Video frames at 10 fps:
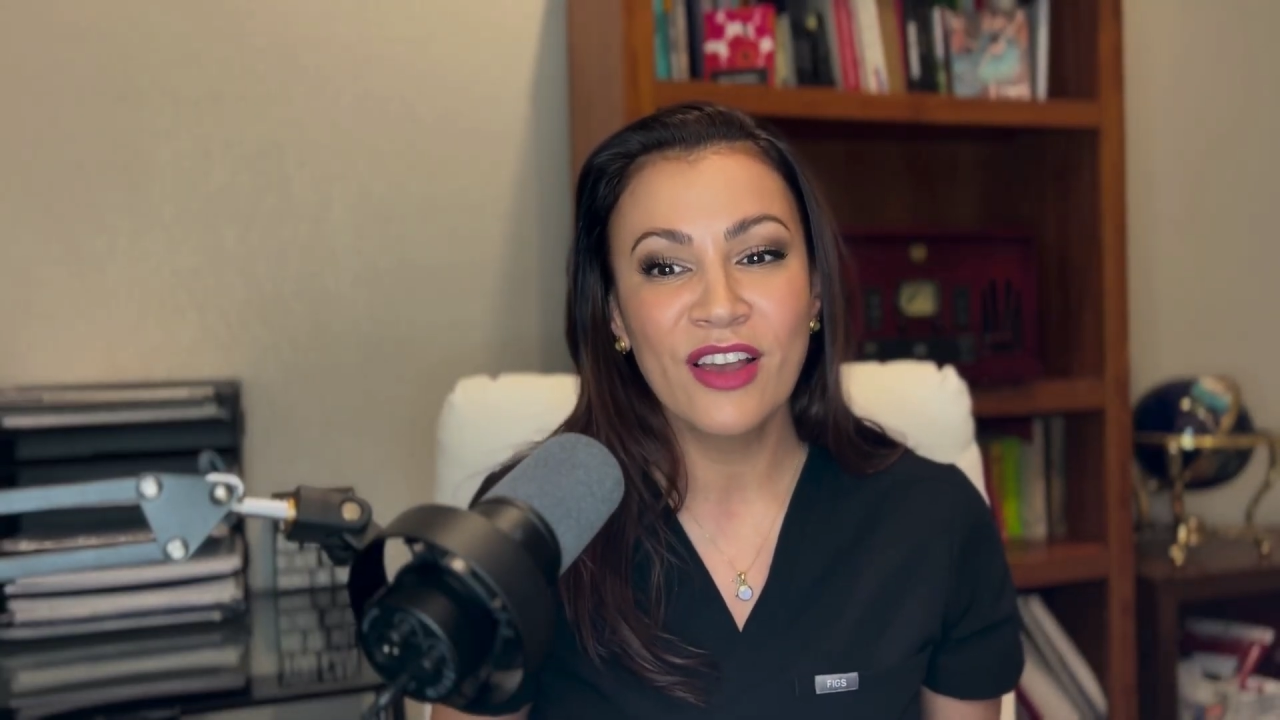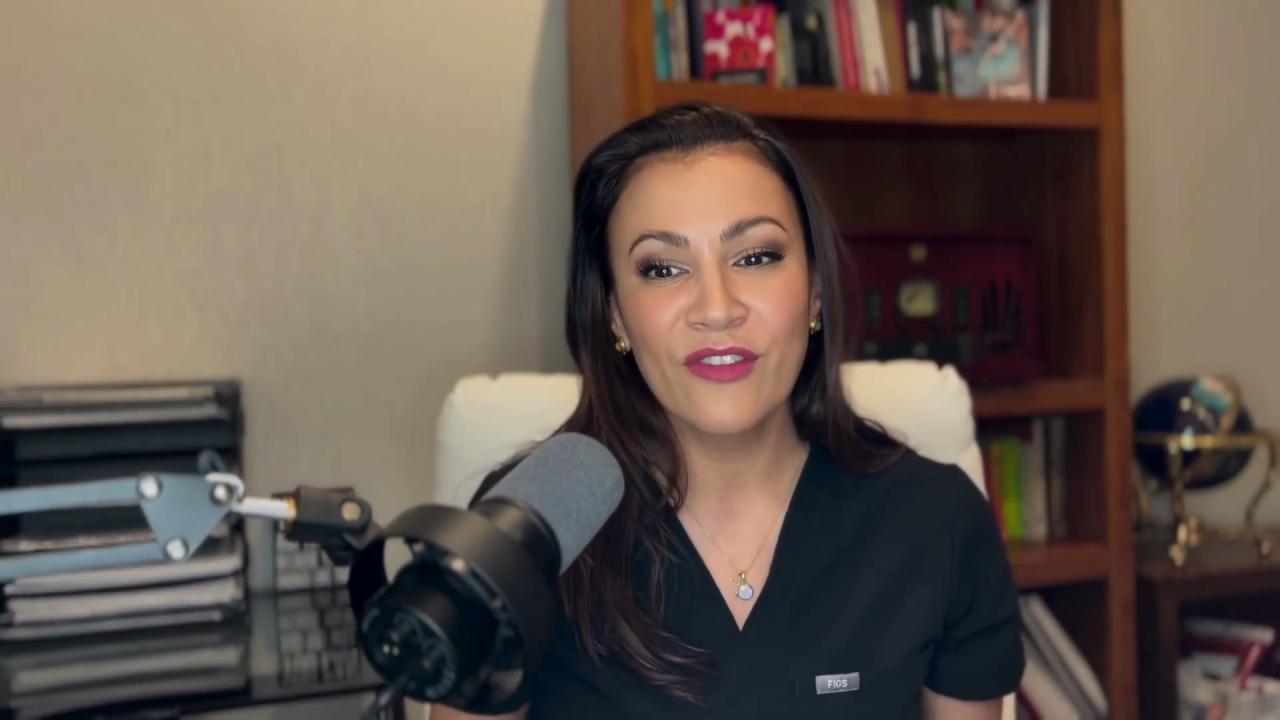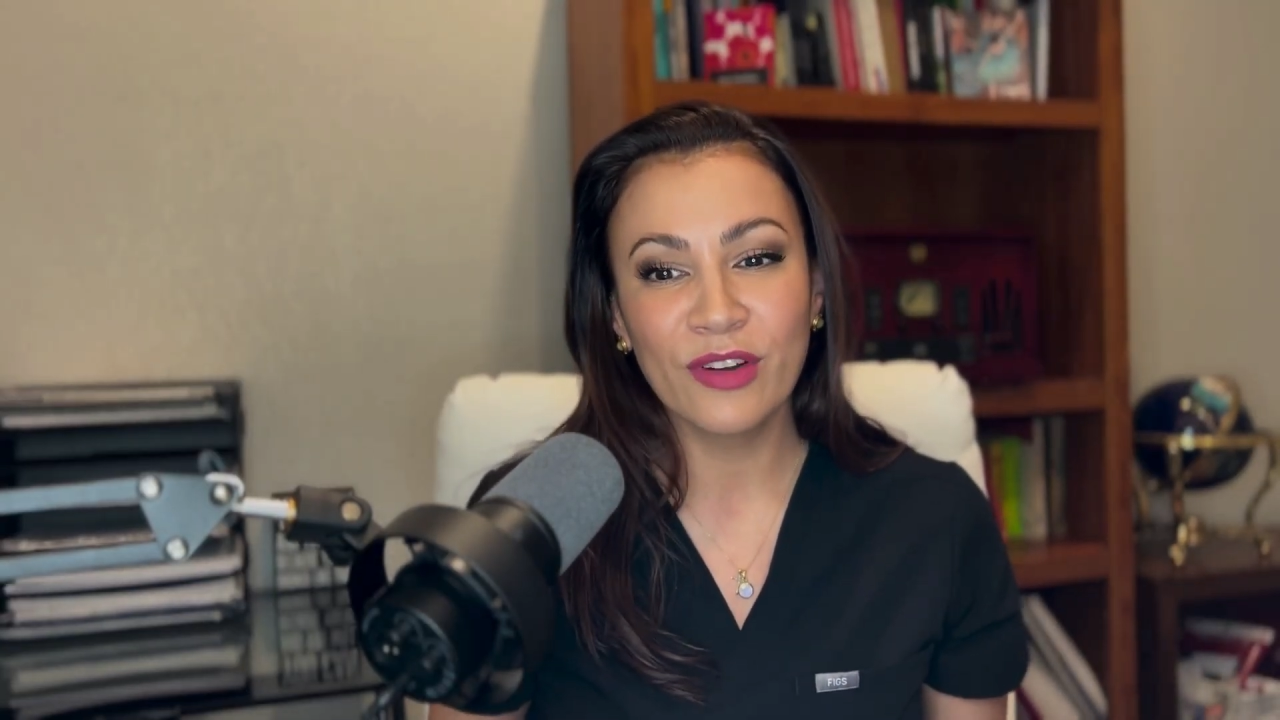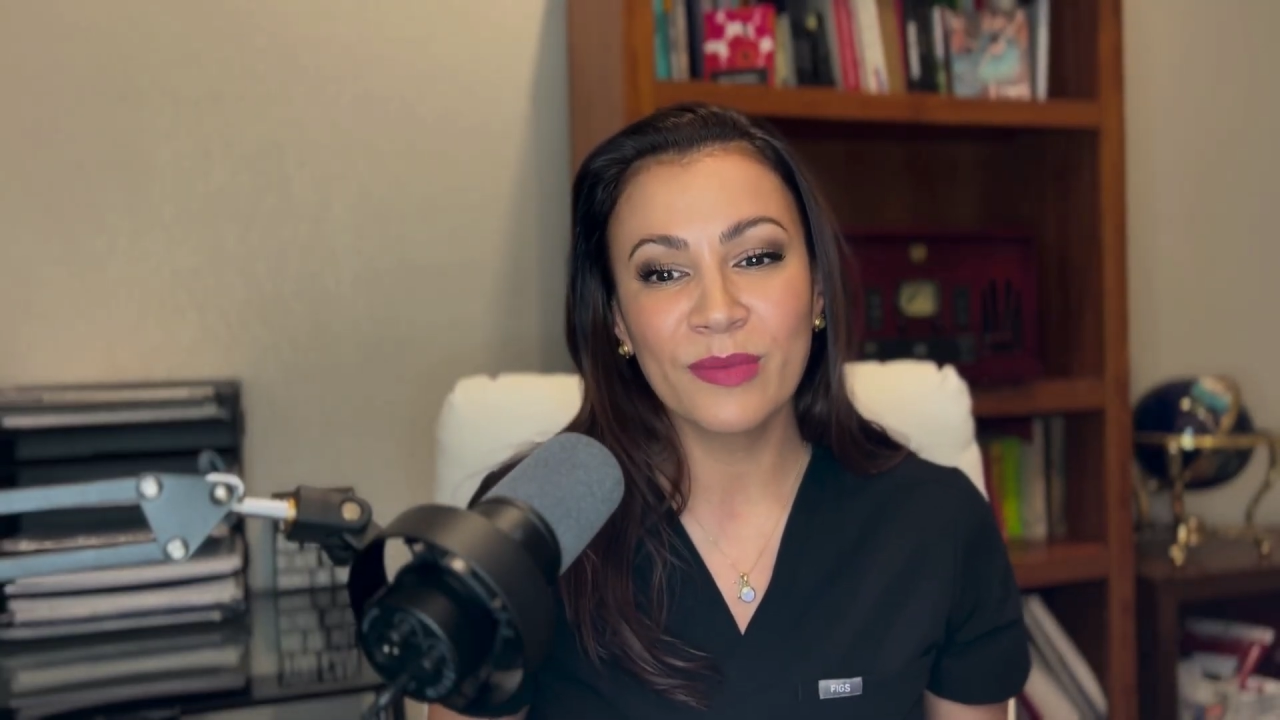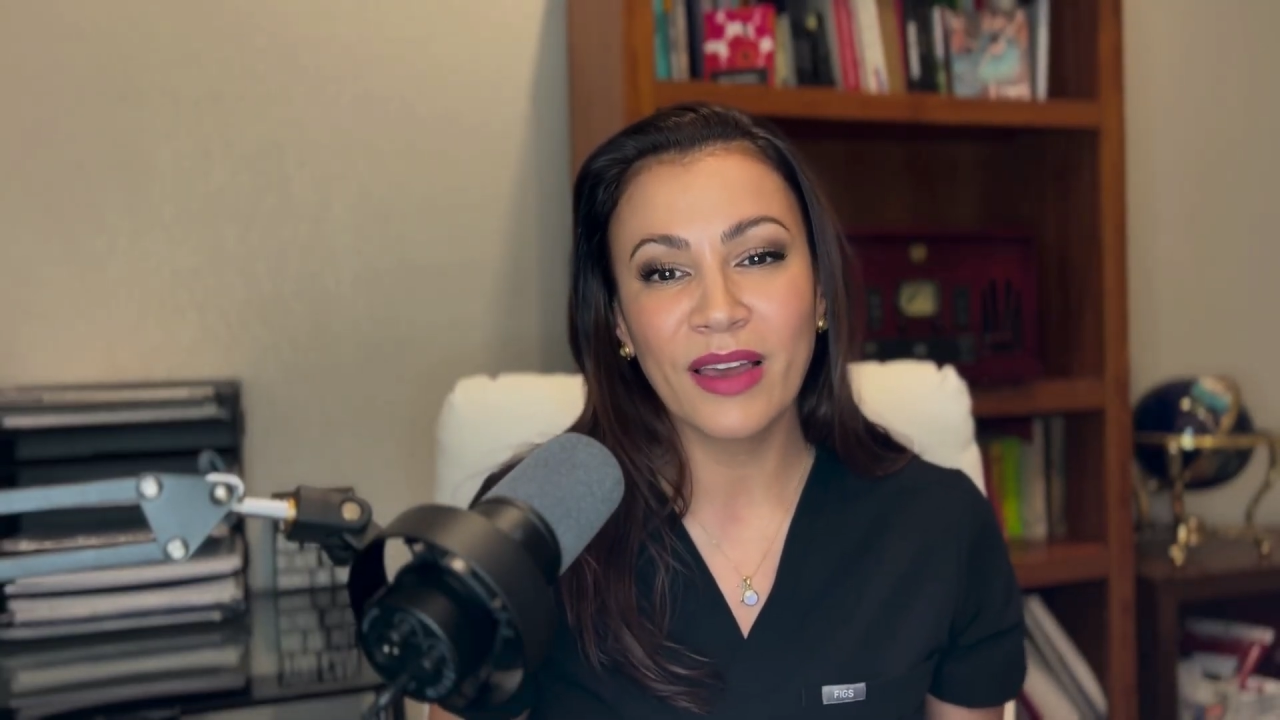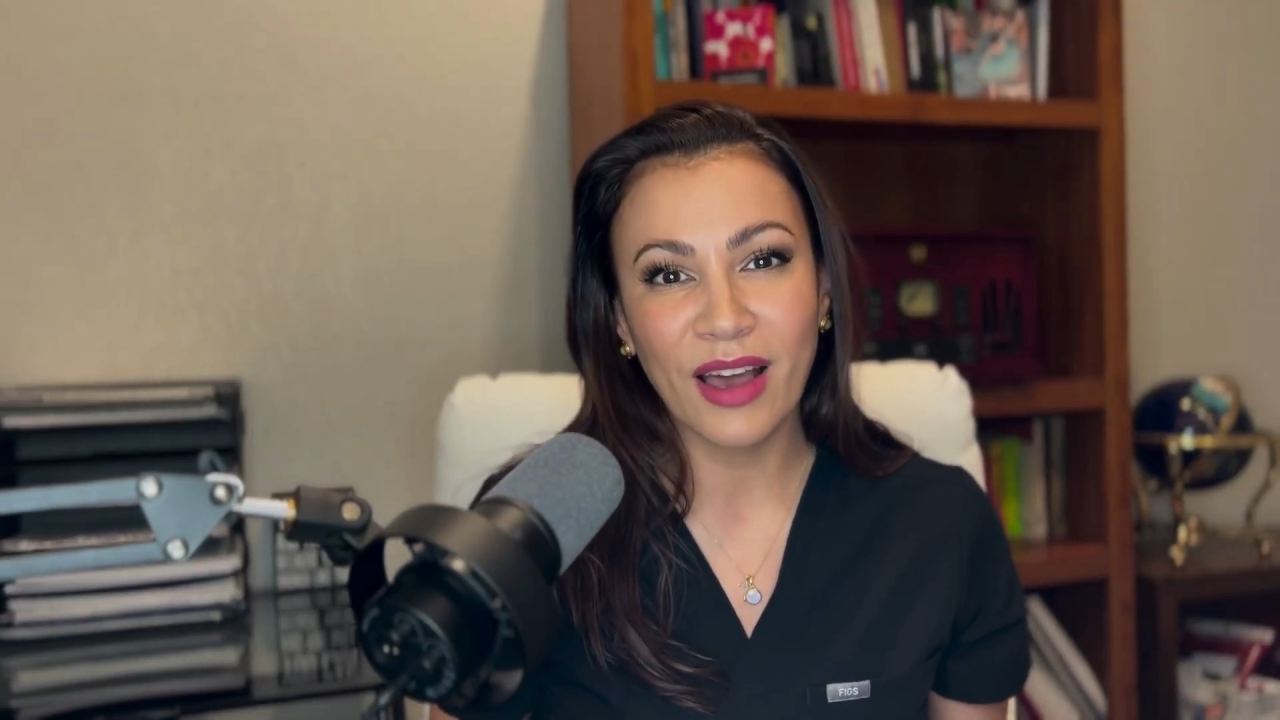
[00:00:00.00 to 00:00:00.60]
from the